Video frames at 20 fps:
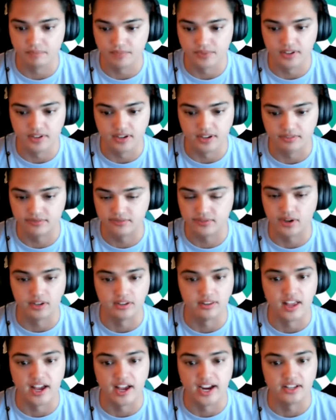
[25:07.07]
the
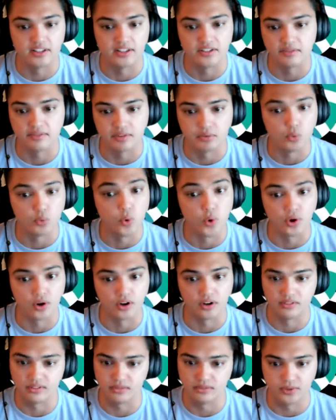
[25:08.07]
front lines of a
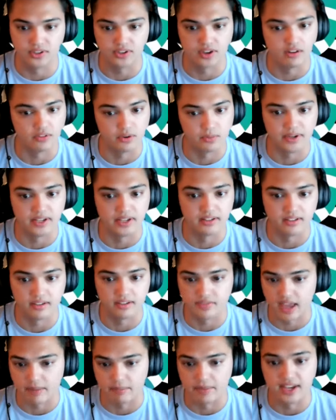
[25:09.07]
war with government,
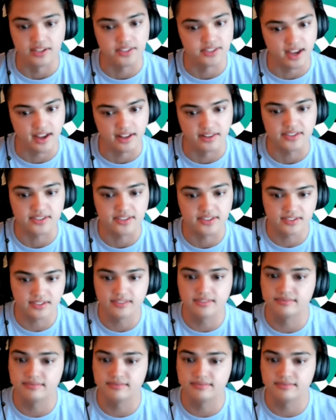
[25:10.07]
if that makes sense.